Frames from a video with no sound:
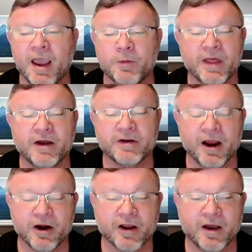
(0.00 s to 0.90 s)
and without
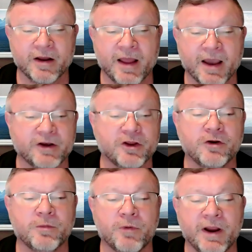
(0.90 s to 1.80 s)
tire contact,
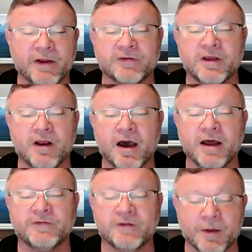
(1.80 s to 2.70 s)
your brakes
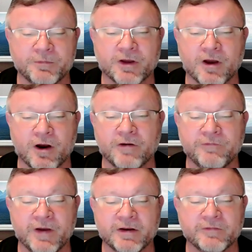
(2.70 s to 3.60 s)
cannot stop the car
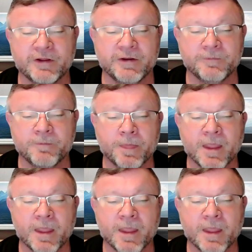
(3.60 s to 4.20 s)
effectively.